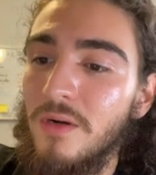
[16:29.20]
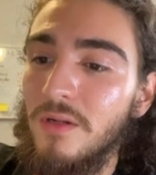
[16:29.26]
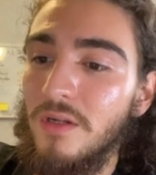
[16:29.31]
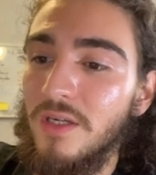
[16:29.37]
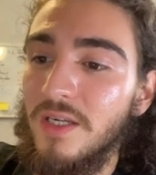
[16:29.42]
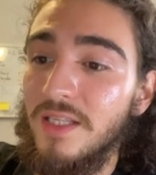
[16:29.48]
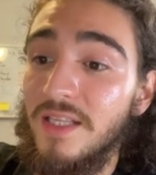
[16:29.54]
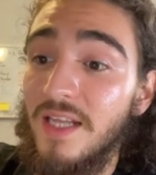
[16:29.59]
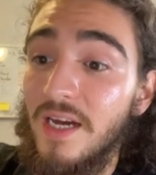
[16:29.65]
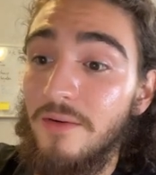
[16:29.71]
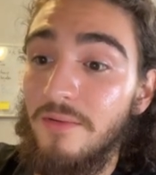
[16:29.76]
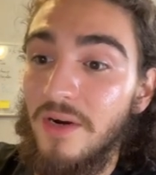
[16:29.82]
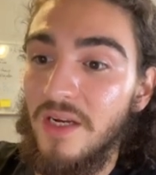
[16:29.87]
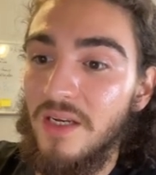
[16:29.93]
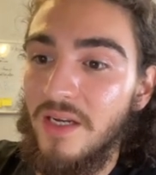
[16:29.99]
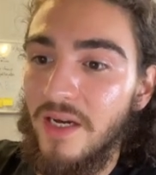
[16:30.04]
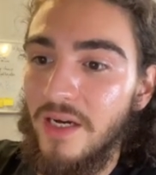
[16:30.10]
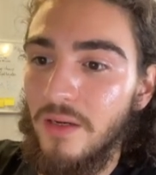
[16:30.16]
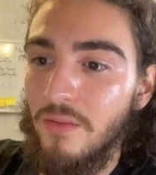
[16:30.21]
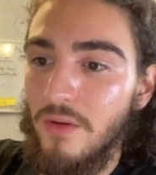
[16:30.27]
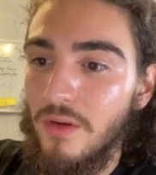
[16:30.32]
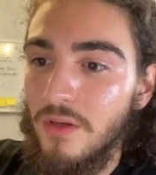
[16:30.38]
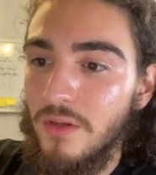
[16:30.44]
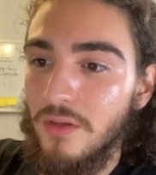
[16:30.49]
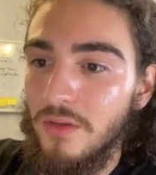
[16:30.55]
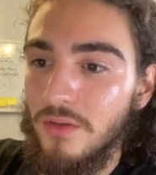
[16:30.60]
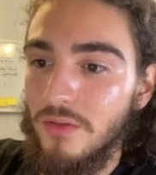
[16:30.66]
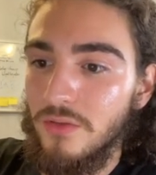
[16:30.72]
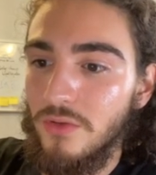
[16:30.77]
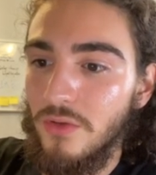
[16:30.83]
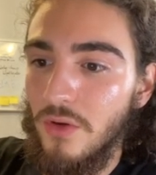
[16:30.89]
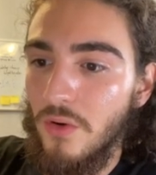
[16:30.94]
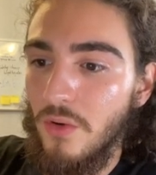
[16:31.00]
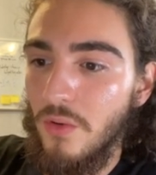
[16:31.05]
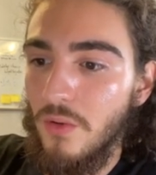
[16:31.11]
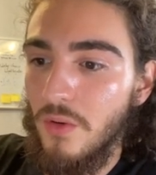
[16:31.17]
to look at that right now,
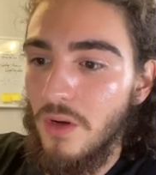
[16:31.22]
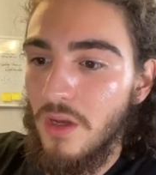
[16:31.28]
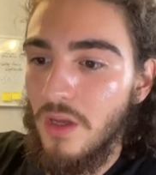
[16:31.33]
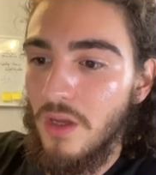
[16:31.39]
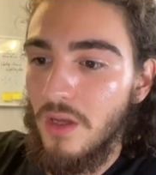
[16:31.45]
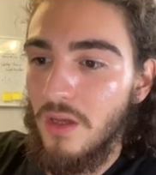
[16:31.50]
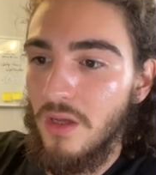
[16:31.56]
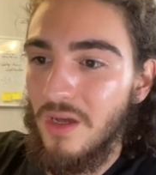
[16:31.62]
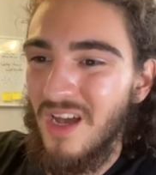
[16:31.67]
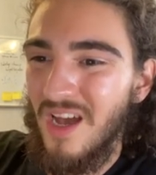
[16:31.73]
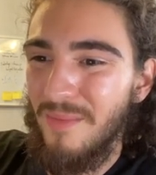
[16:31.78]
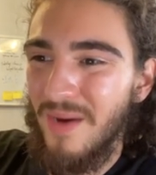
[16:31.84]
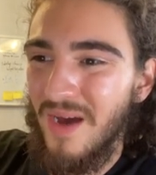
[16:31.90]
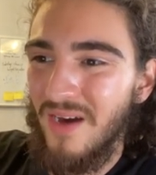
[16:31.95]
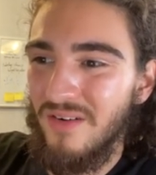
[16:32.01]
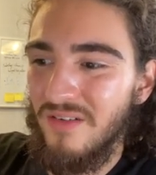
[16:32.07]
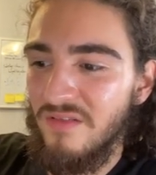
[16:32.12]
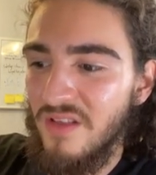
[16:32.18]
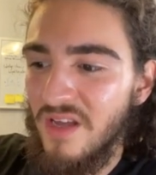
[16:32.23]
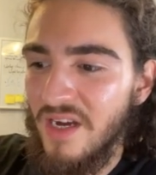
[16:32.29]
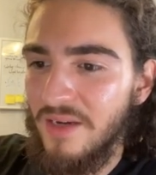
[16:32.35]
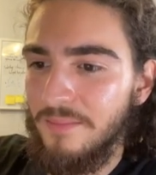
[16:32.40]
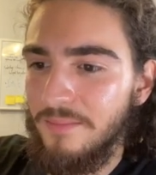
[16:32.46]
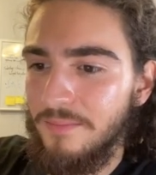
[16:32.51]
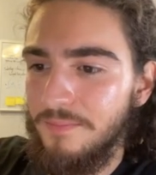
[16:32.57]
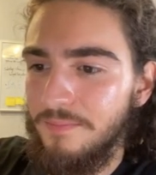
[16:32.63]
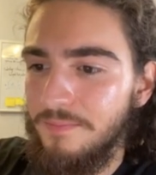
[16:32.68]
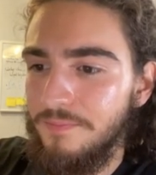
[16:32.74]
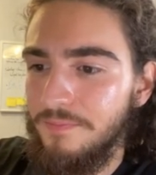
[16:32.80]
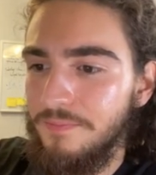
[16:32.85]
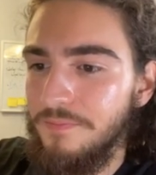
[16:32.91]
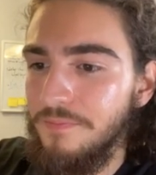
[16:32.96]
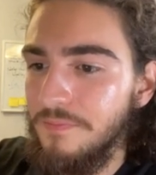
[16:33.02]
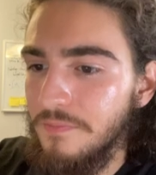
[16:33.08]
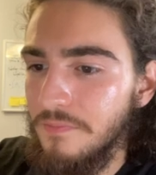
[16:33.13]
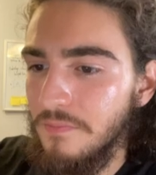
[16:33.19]
so I'm out of that.
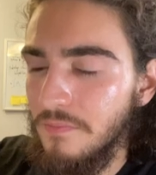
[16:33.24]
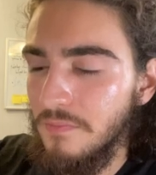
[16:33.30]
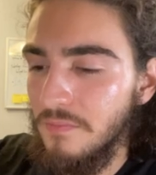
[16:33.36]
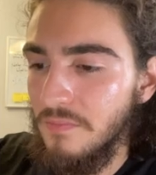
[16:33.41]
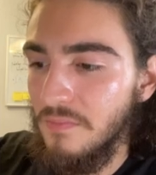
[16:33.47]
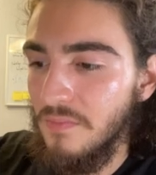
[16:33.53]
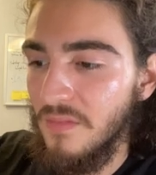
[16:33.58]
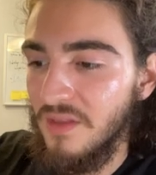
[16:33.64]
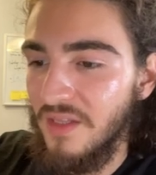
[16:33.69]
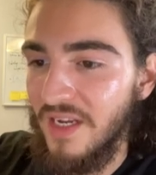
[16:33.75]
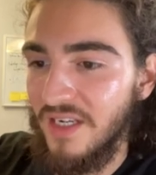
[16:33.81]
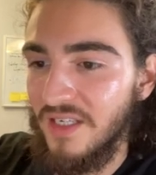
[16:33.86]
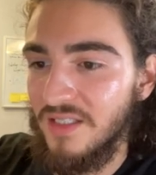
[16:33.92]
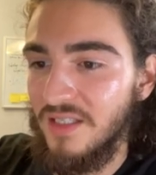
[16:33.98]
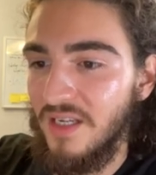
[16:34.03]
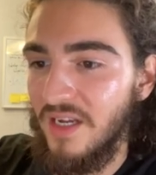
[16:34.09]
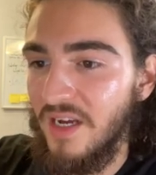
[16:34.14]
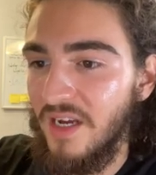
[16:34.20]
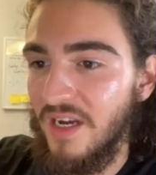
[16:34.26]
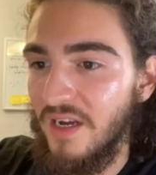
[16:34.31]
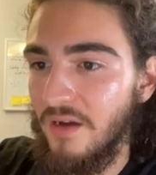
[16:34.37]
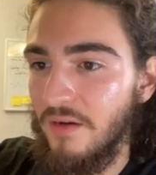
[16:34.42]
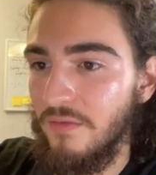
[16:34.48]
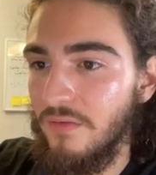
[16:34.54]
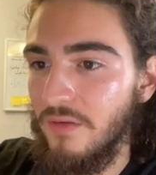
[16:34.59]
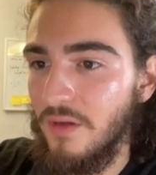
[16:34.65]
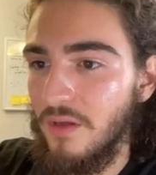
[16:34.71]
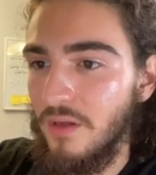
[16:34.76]
Next, I have